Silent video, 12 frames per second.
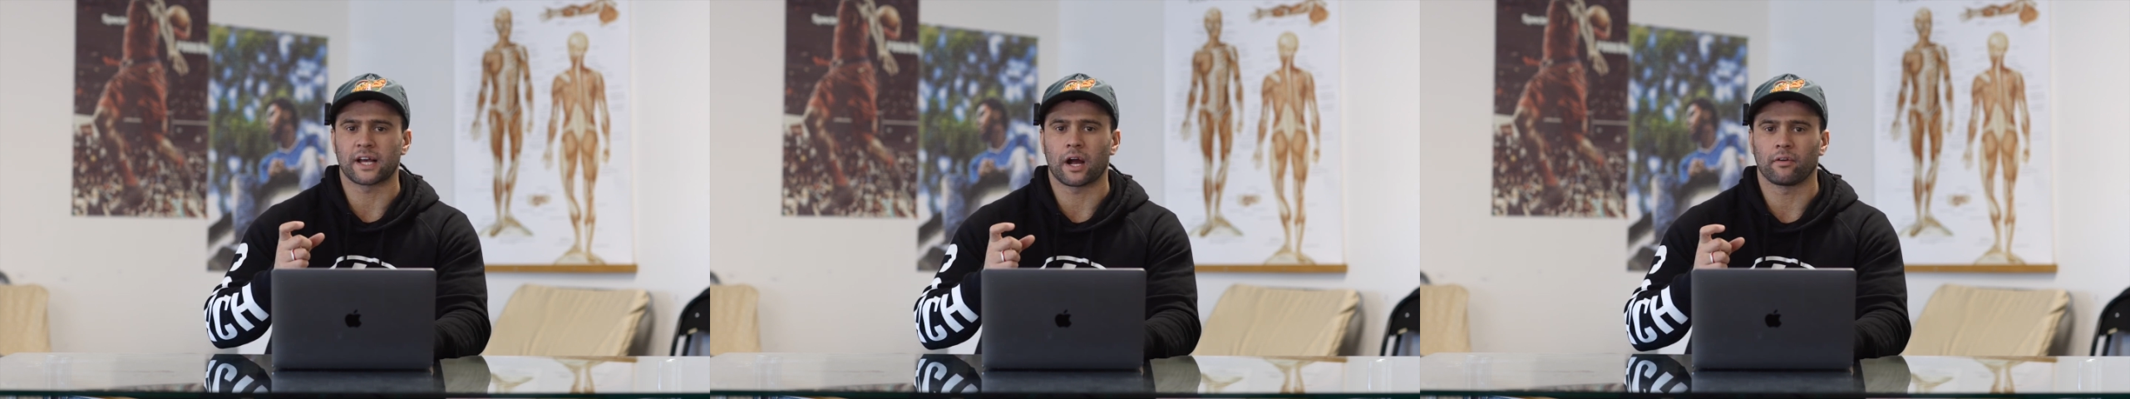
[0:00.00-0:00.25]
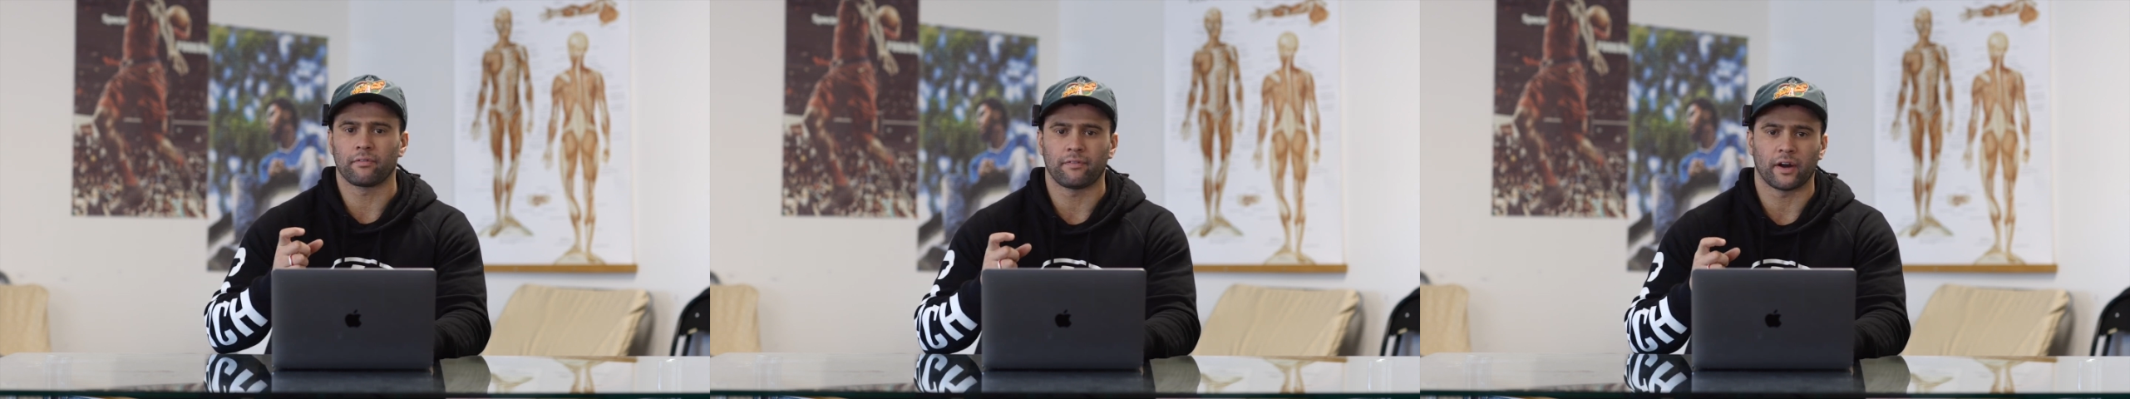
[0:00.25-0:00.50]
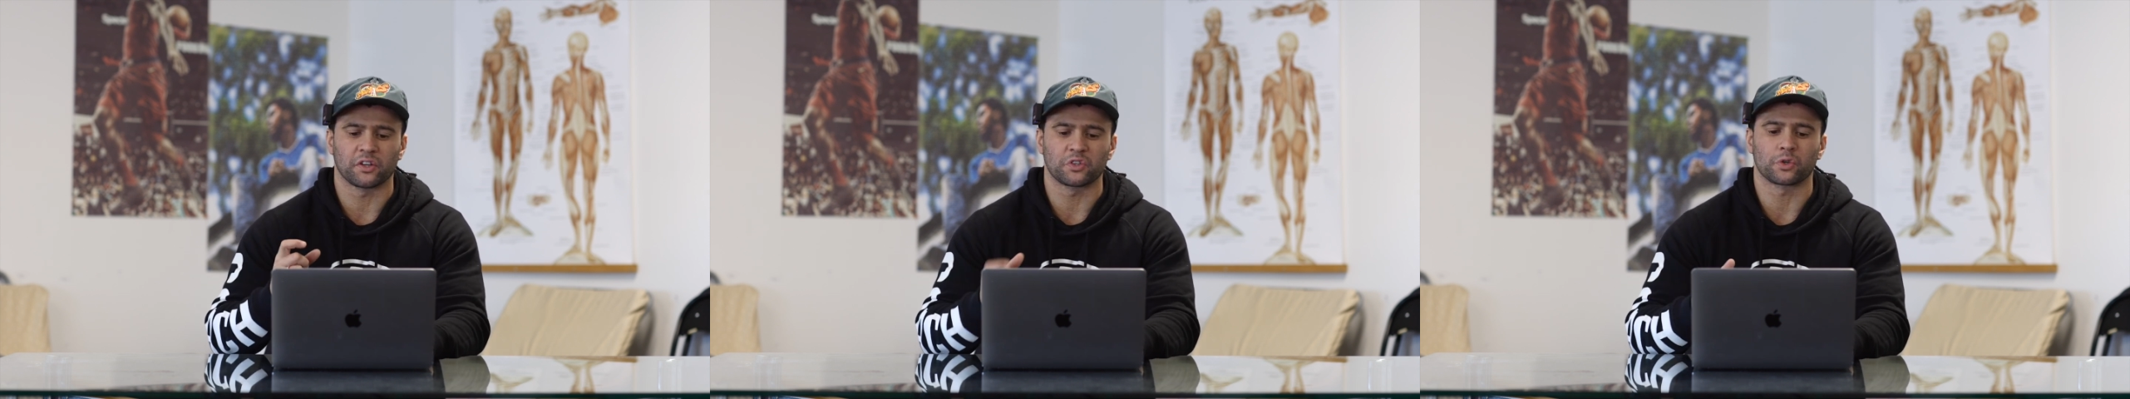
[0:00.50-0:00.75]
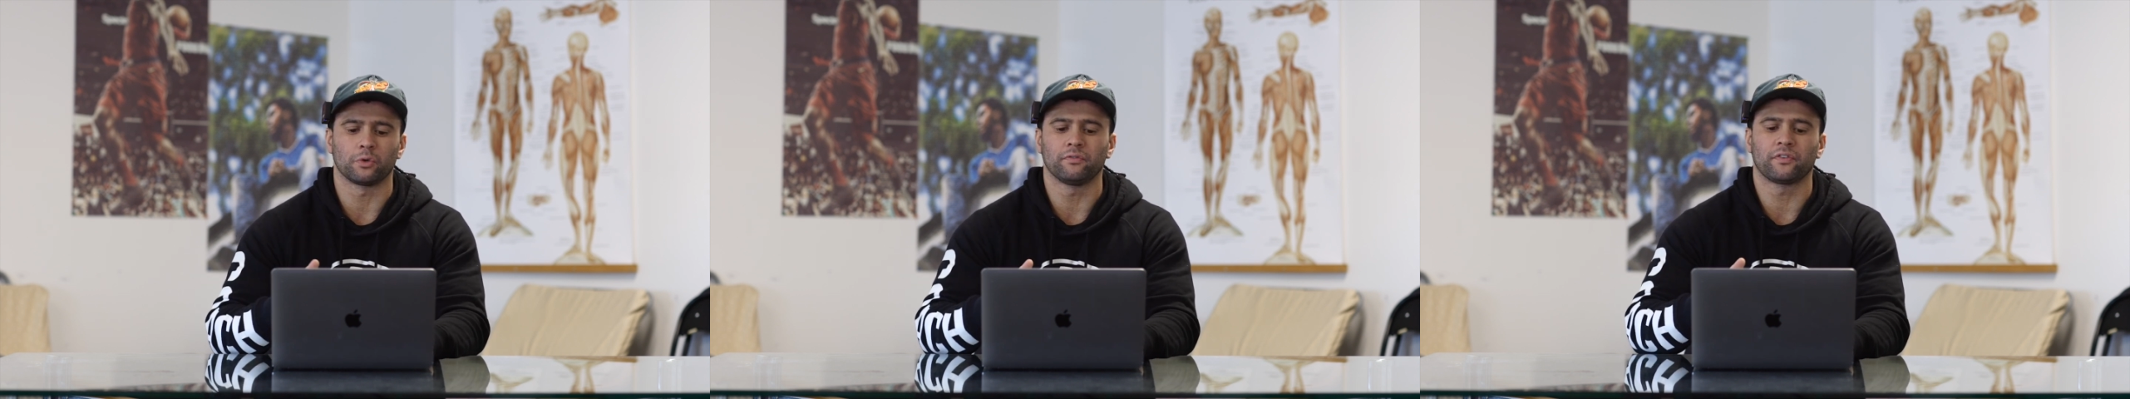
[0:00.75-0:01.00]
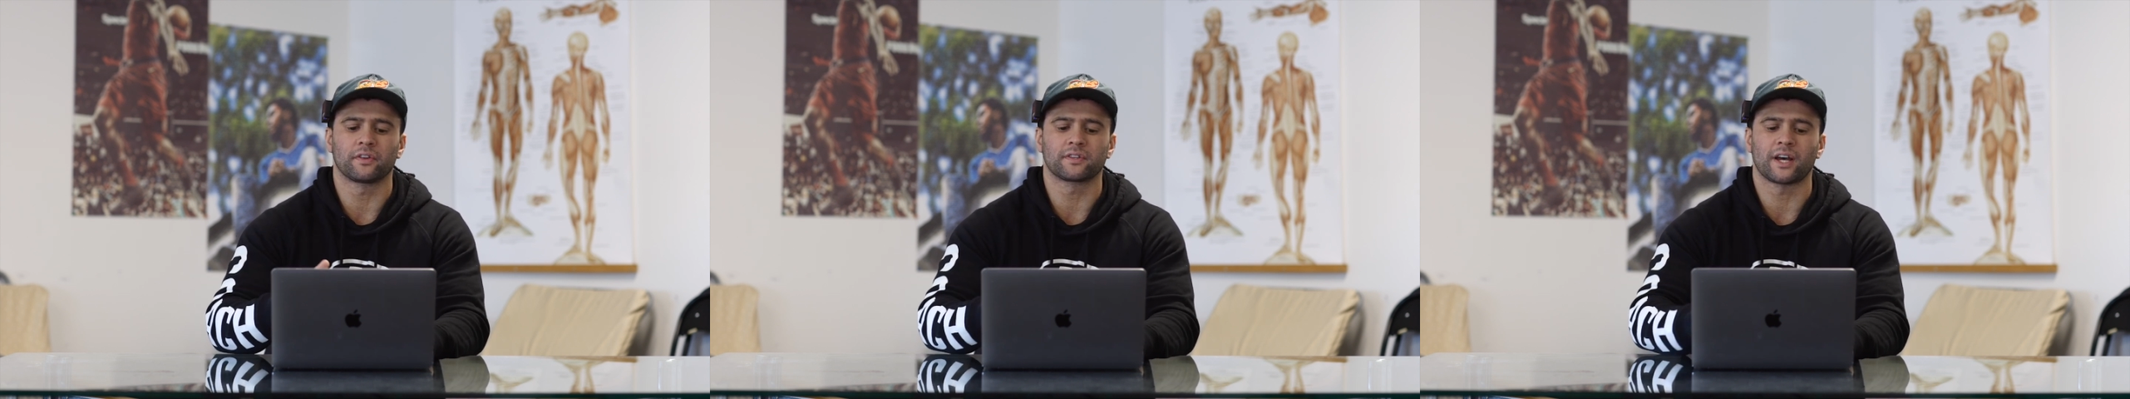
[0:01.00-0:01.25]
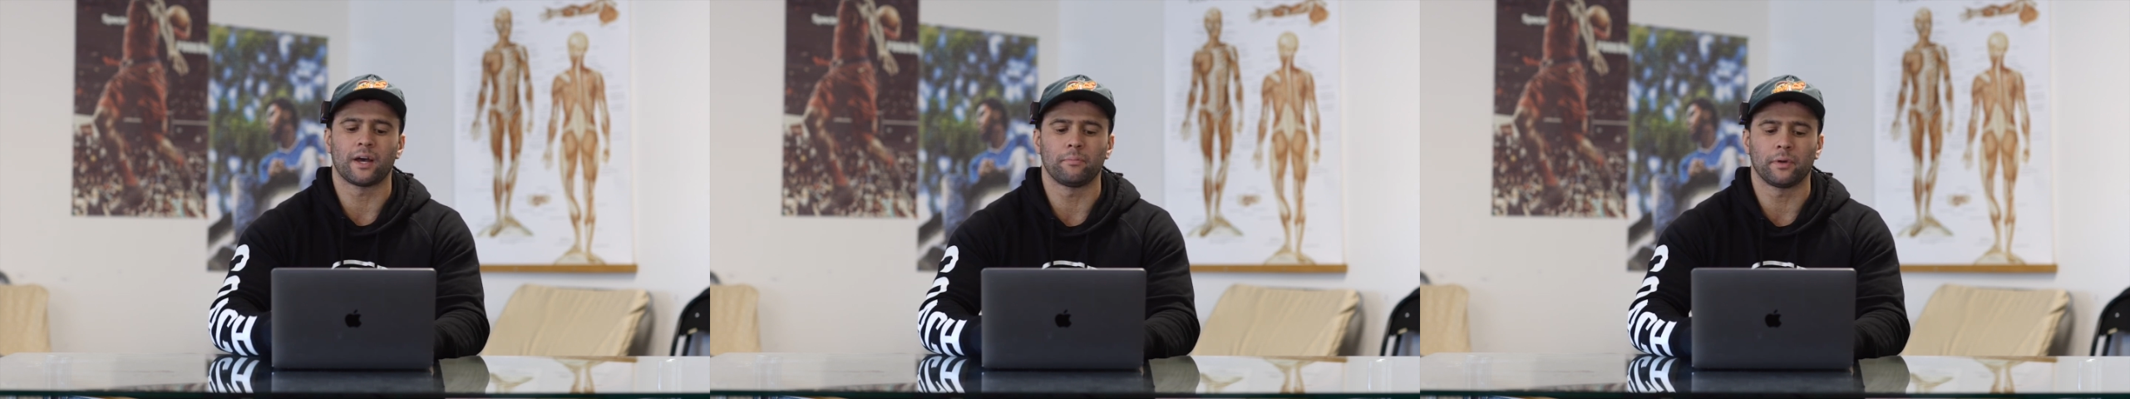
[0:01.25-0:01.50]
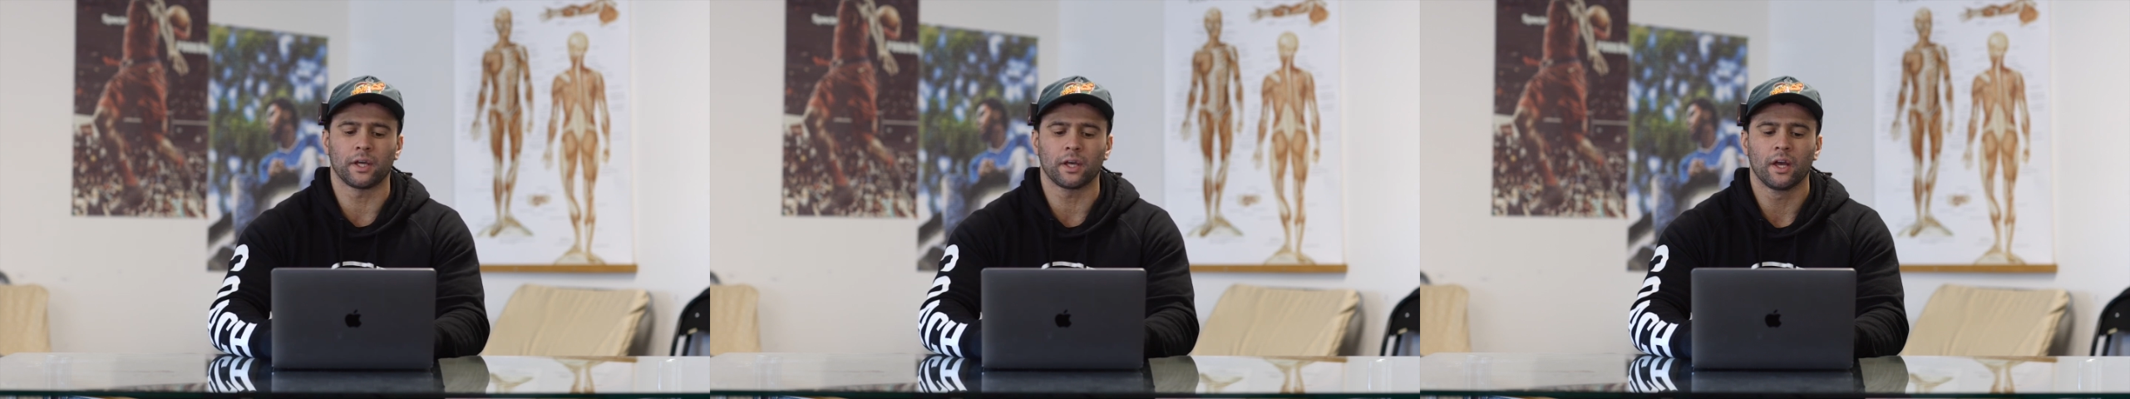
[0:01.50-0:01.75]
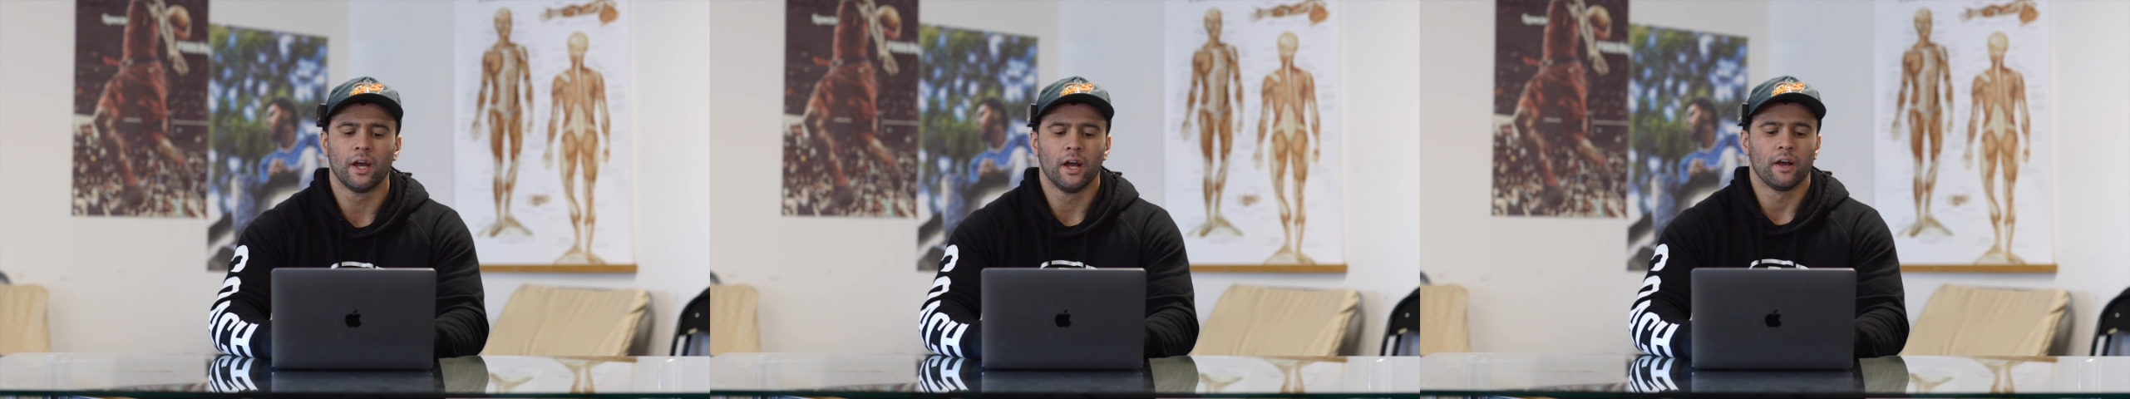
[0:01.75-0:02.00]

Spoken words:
are and fine tune for the time being.